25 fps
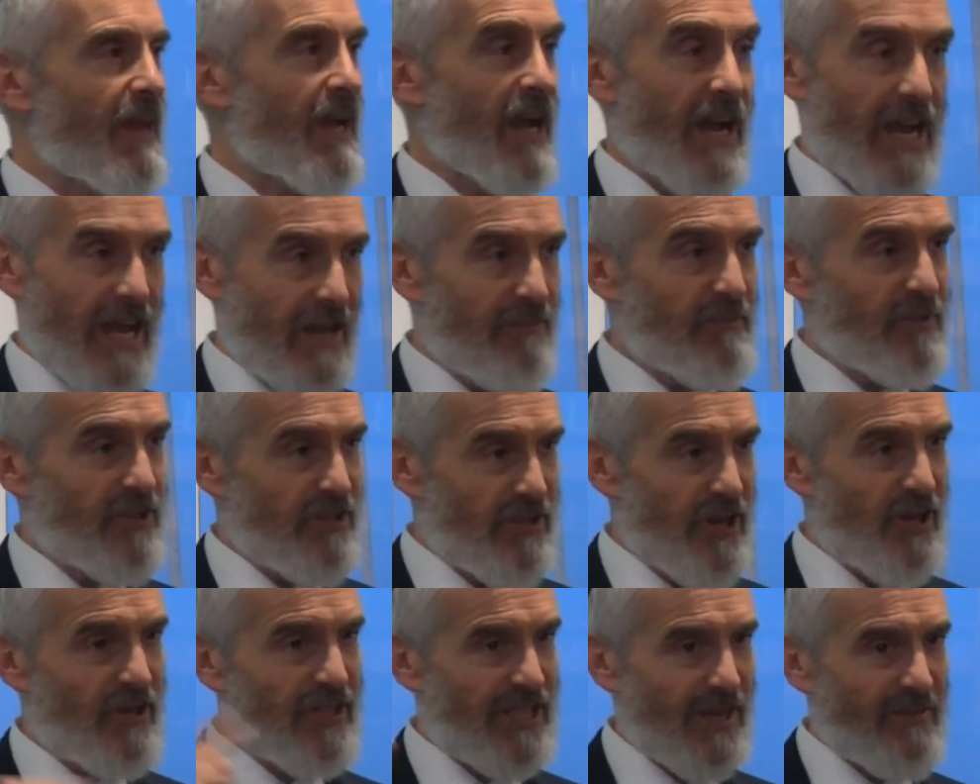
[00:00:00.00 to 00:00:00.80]
I happen to
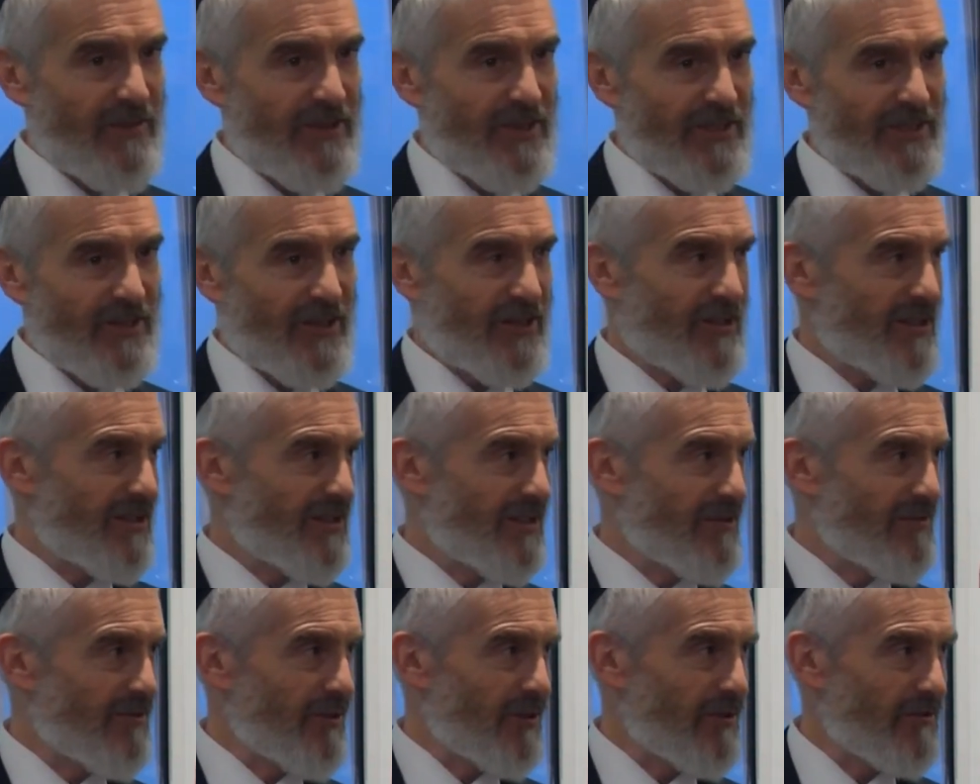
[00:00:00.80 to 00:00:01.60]
know some of the doctors
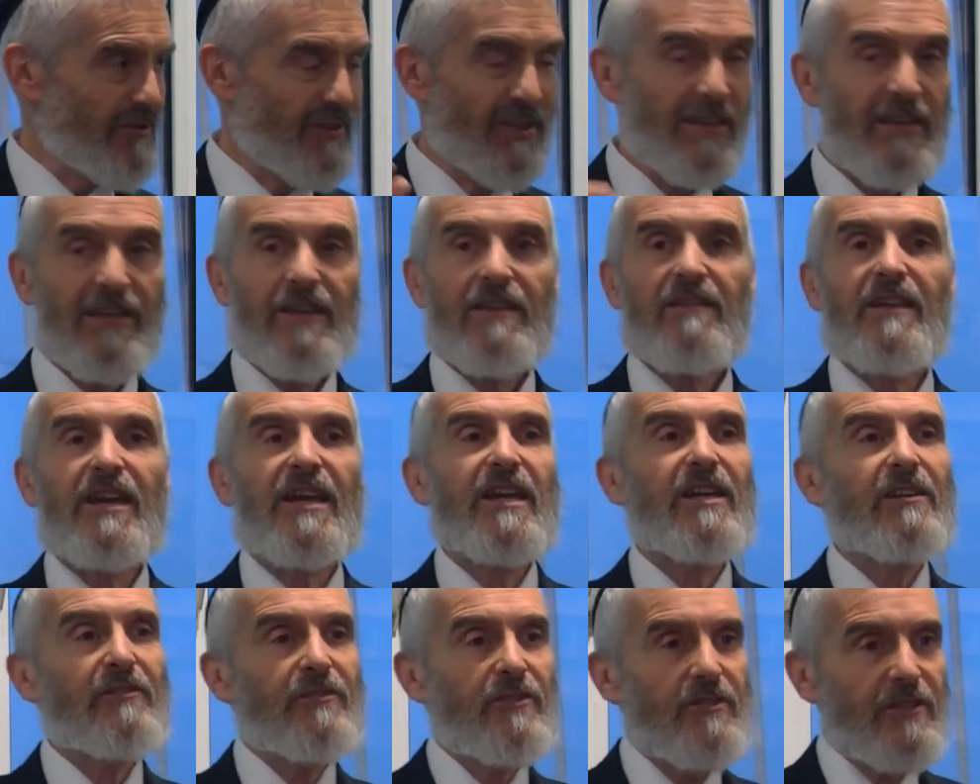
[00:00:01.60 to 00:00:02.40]
involved. They
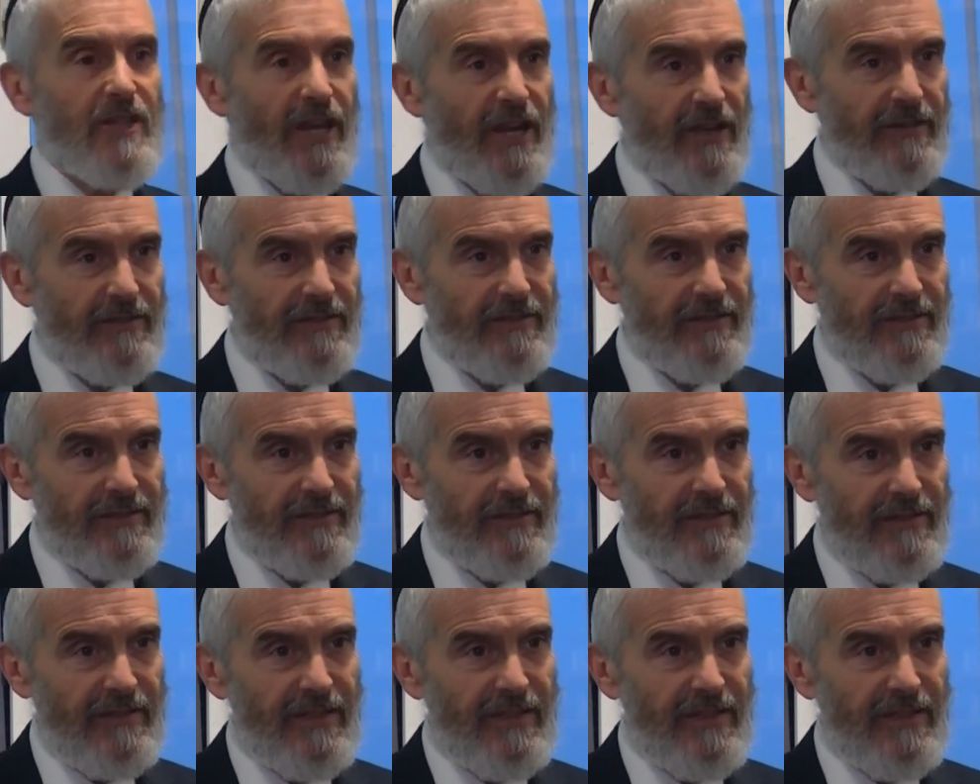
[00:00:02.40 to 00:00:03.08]
held her down,